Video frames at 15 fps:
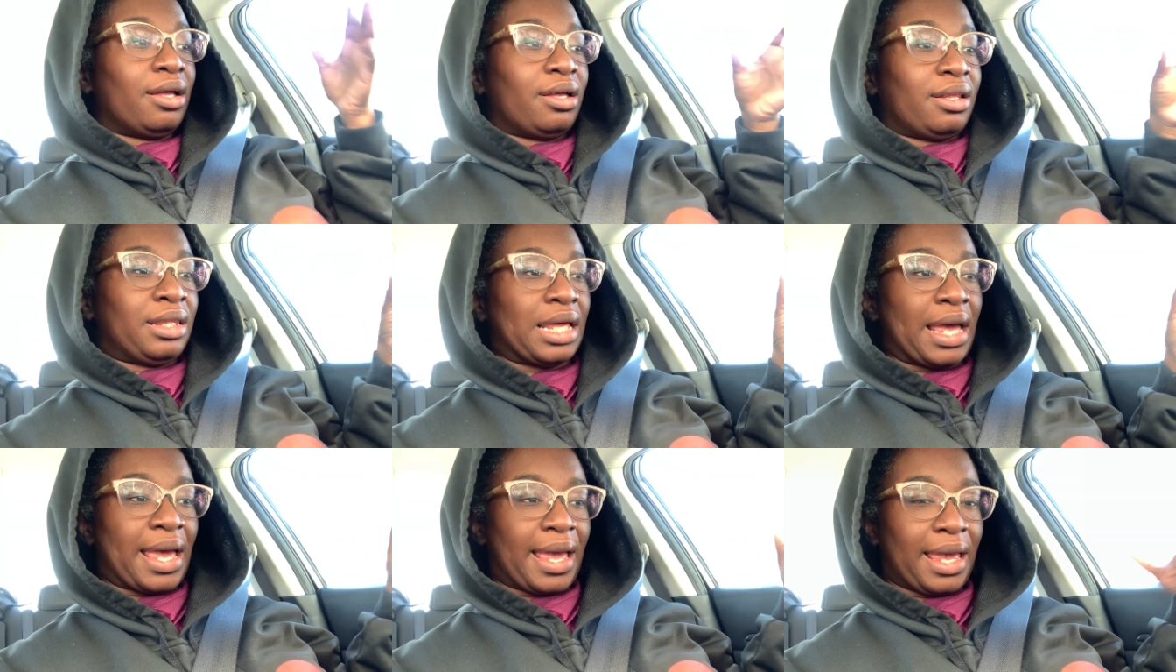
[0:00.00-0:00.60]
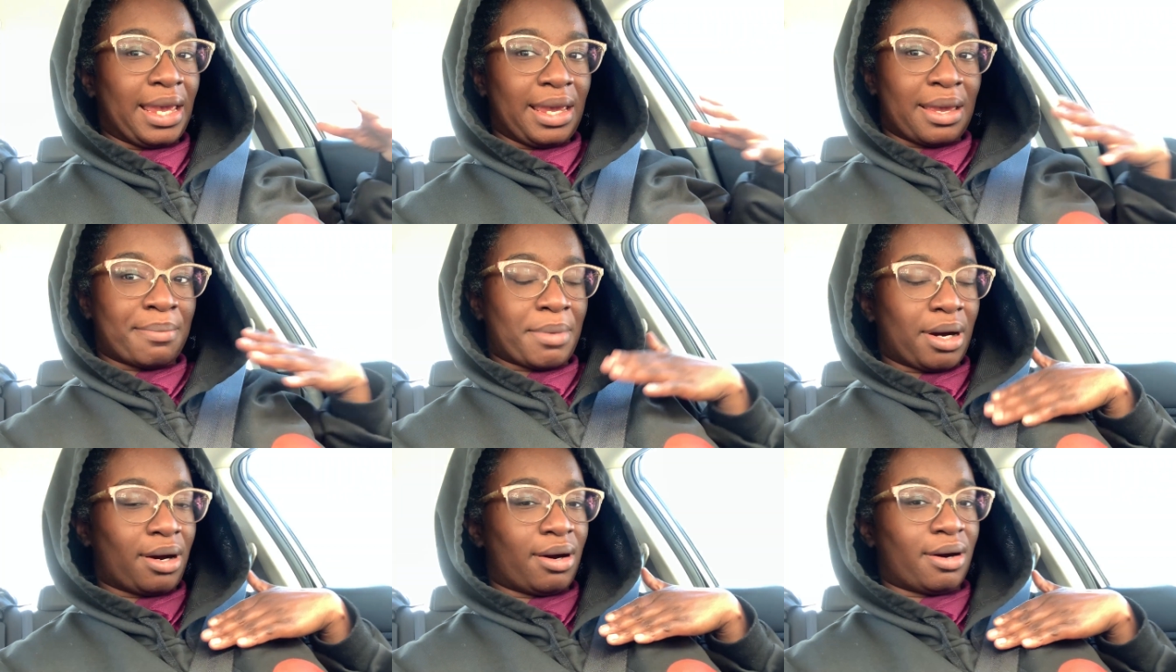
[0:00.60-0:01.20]
the hate in
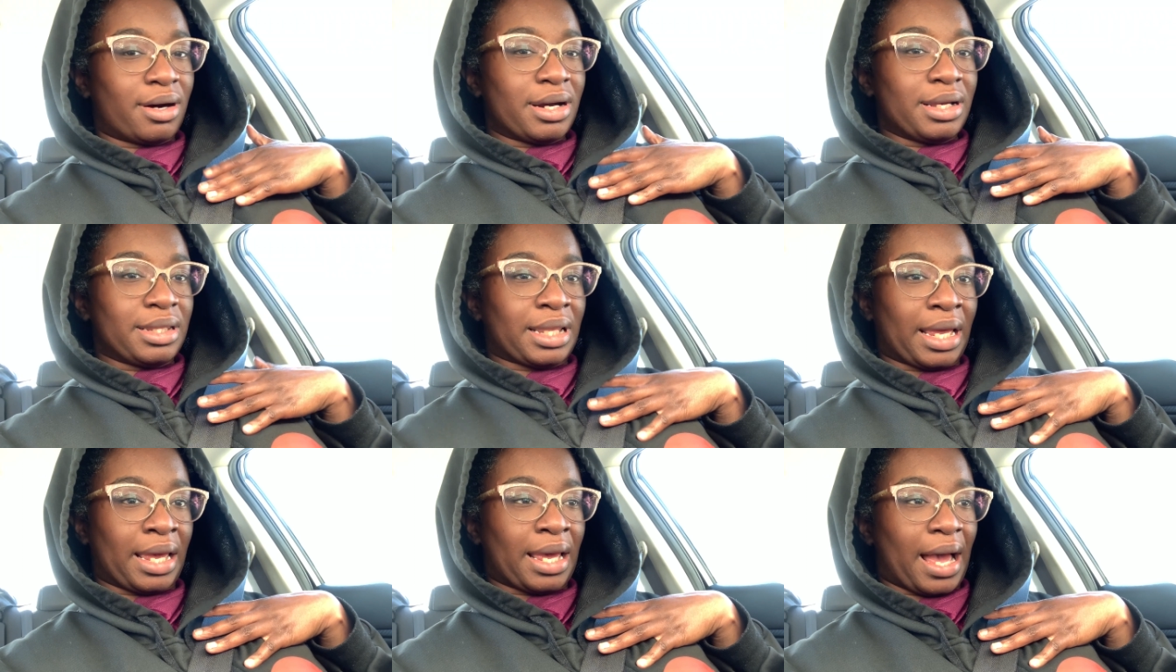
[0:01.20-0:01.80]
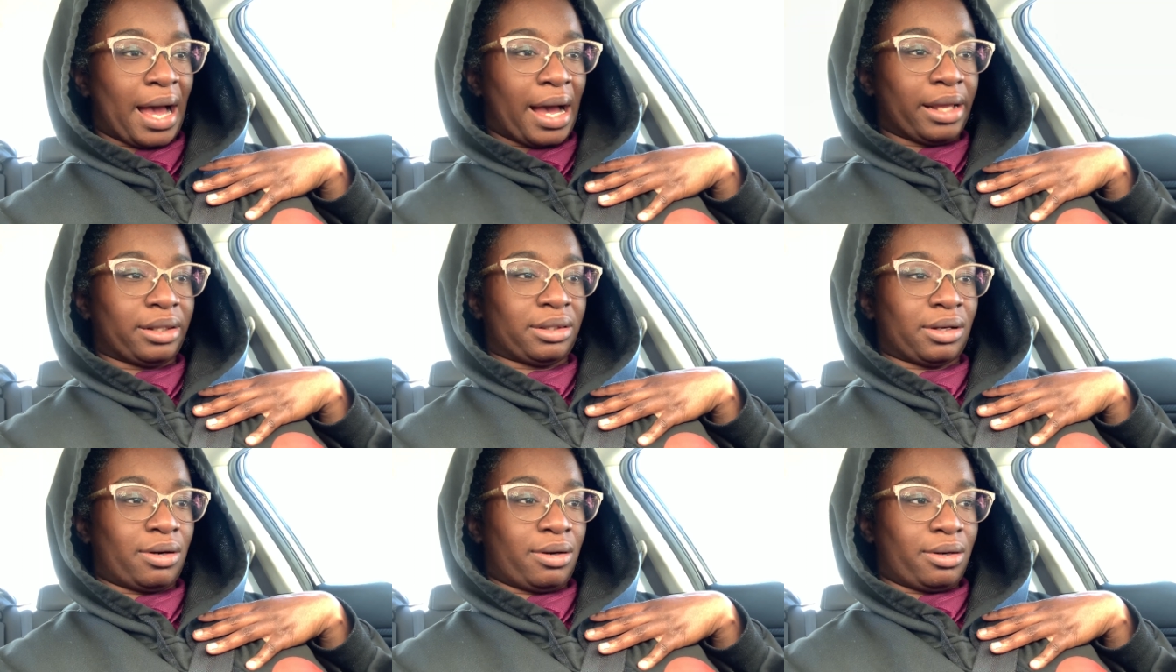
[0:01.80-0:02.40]
my heart that i
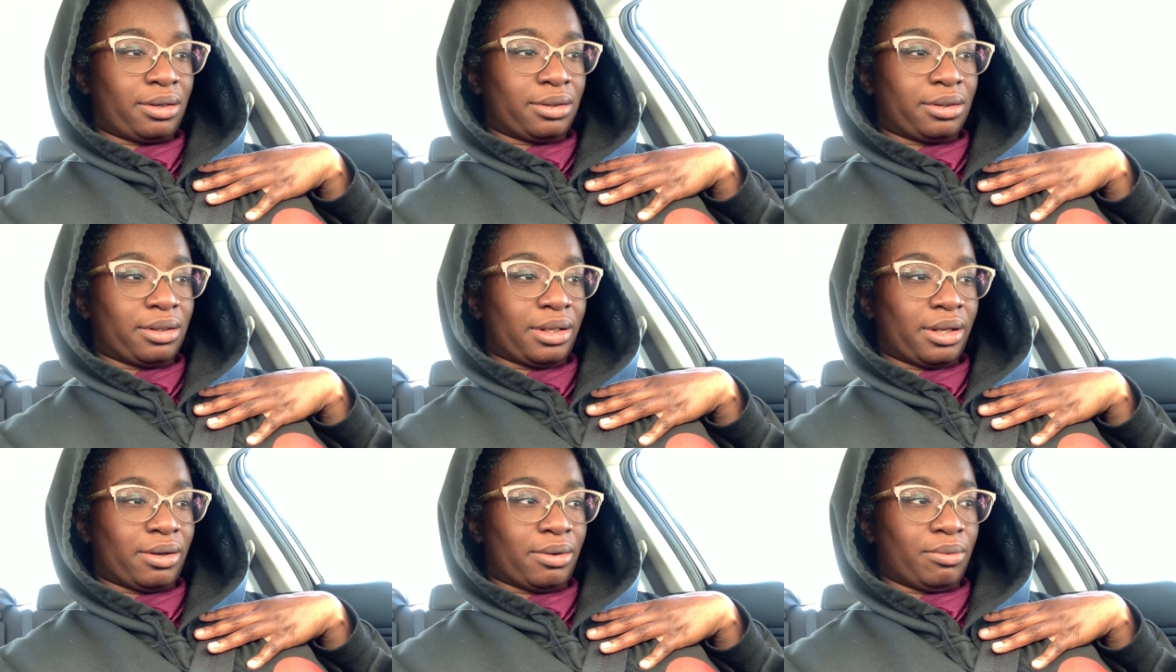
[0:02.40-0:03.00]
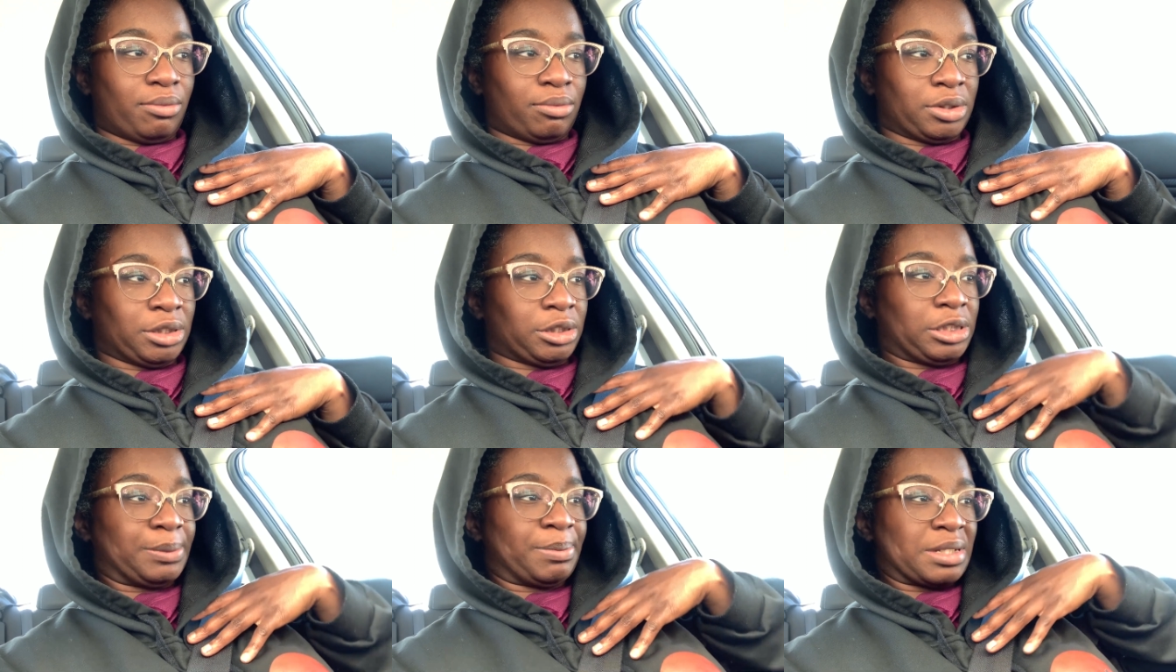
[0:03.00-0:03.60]
thought
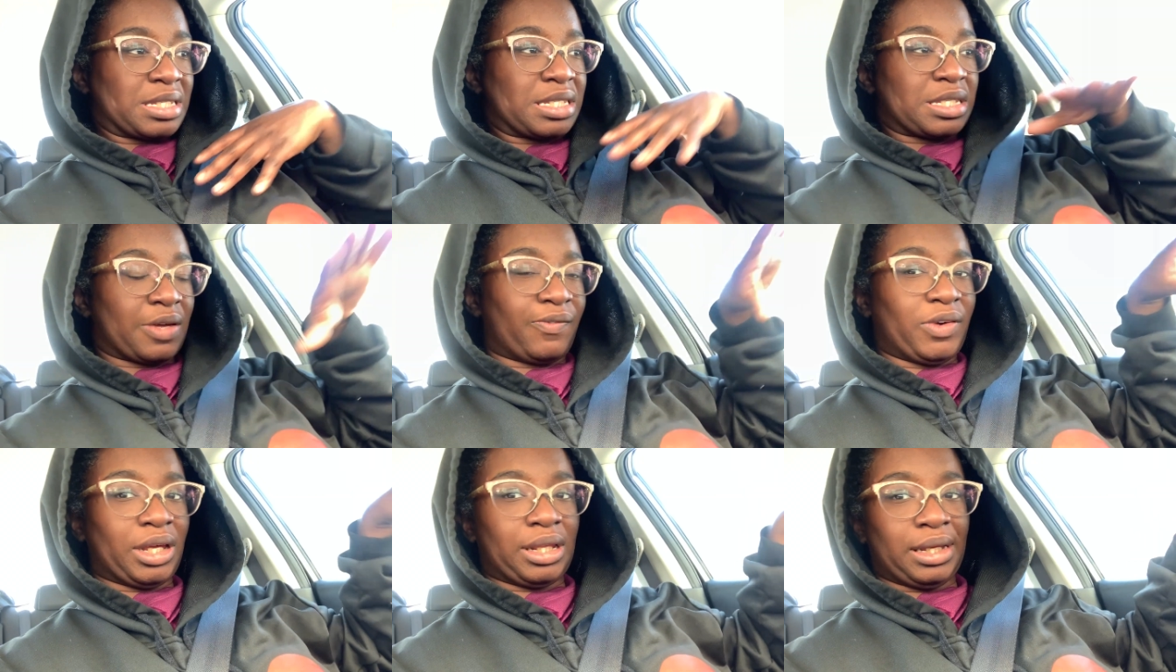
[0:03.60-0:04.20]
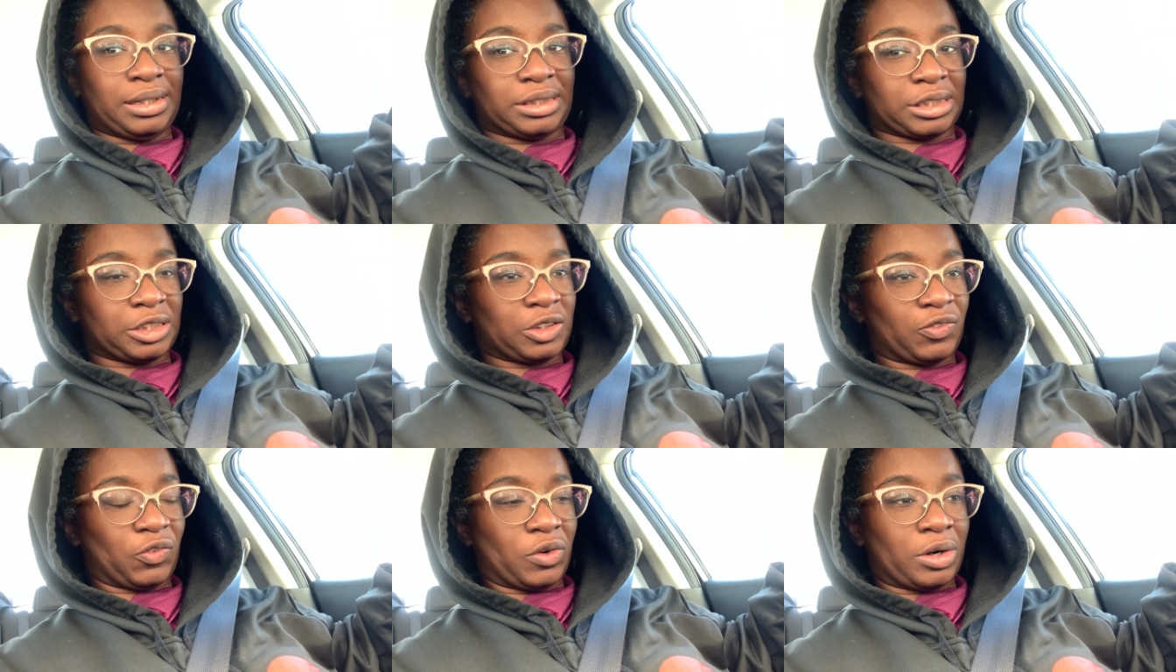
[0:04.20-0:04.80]
was specifically
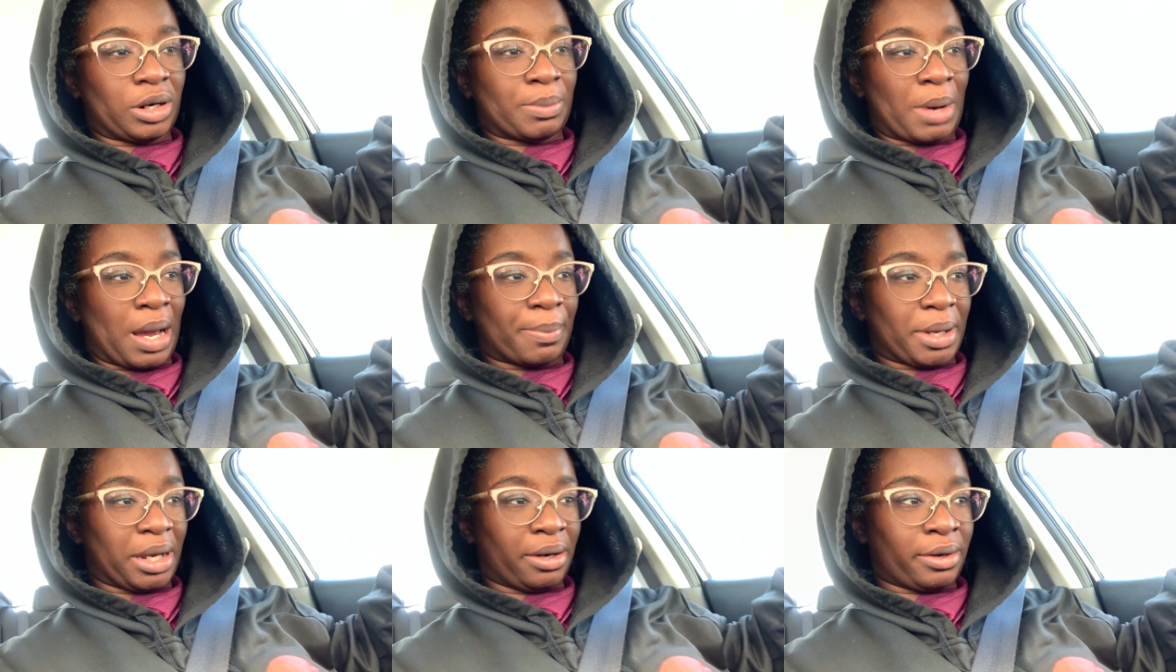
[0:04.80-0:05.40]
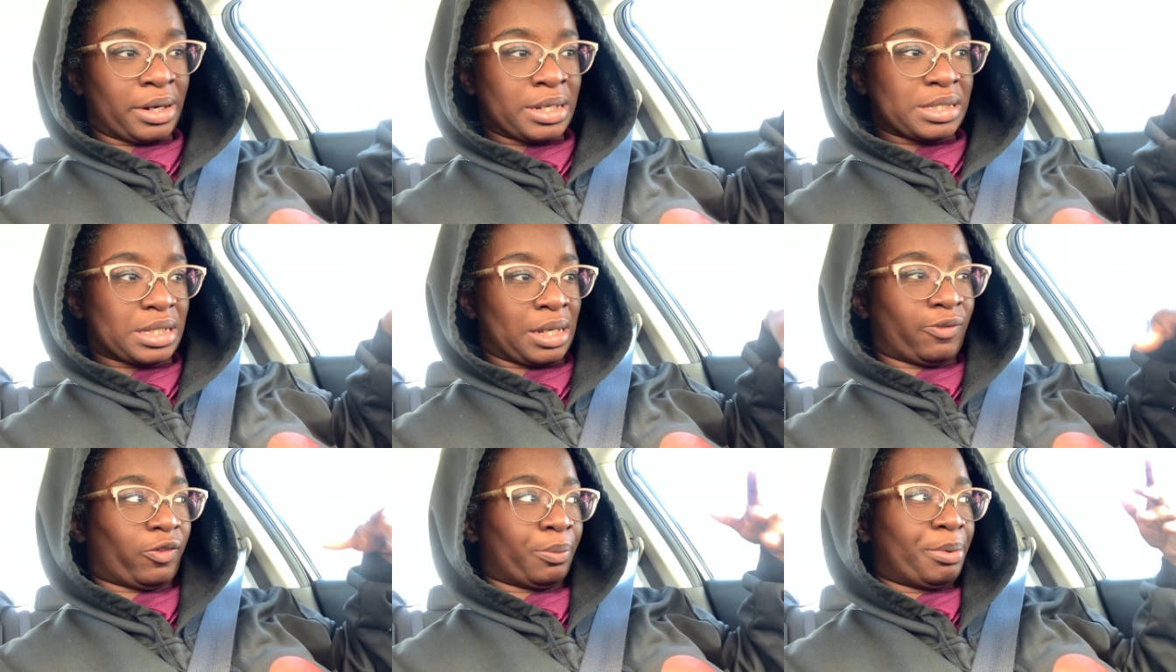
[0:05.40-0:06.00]
just for my parents
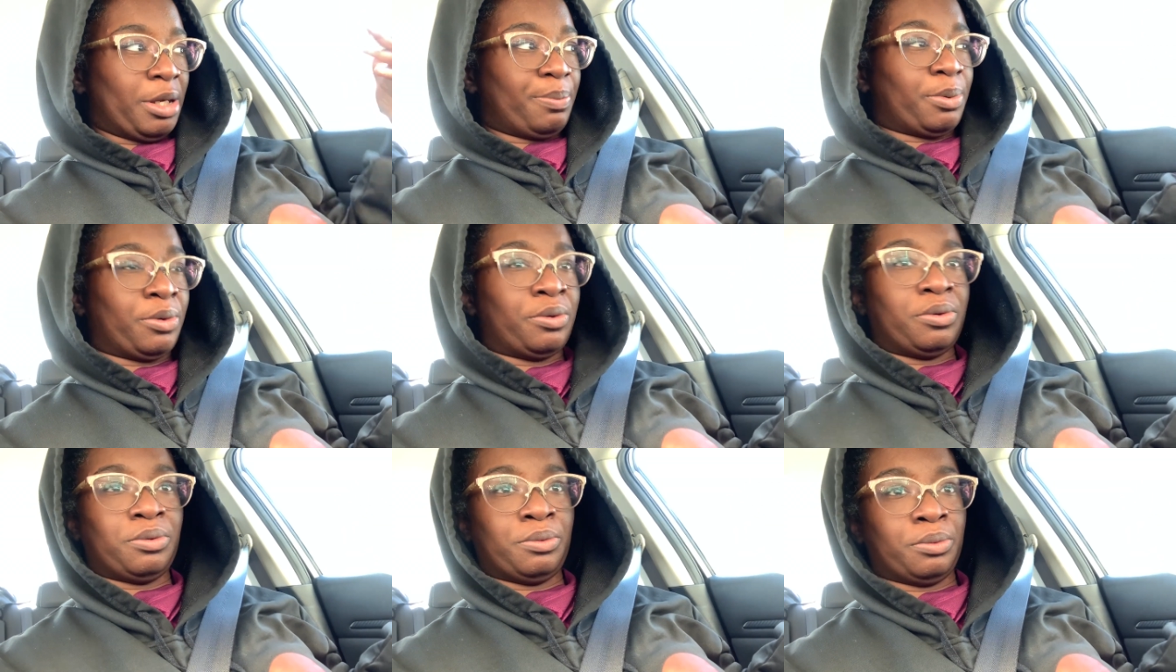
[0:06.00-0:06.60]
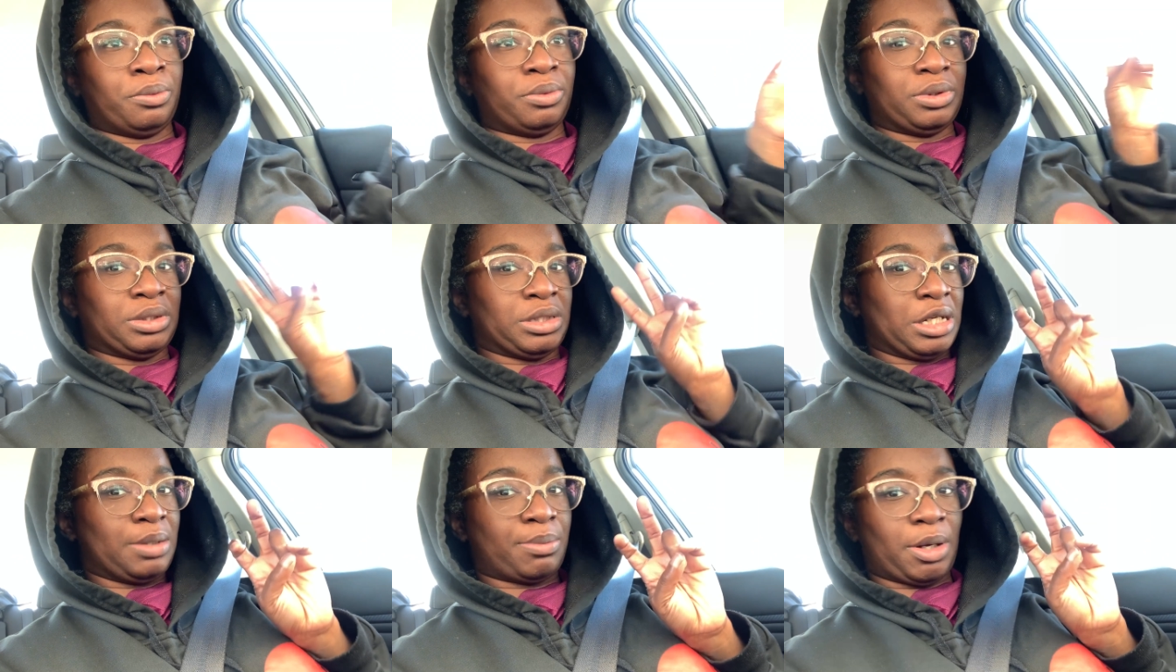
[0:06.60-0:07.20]
and for people who
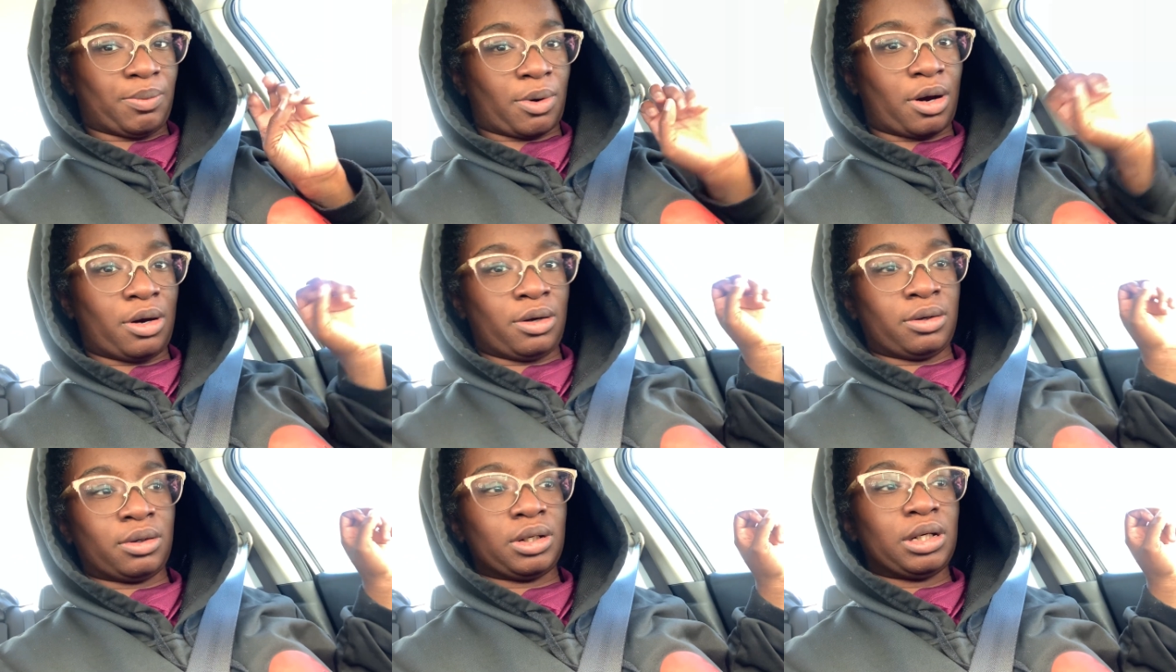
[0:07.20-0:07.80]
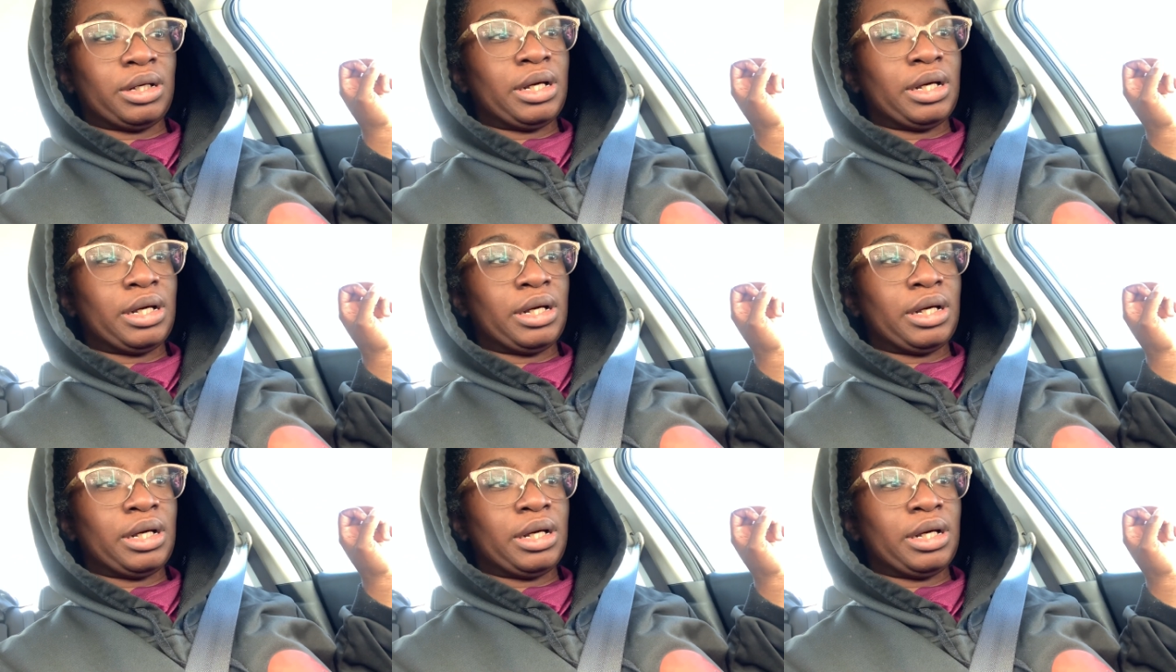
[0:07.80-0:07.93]
did me wrong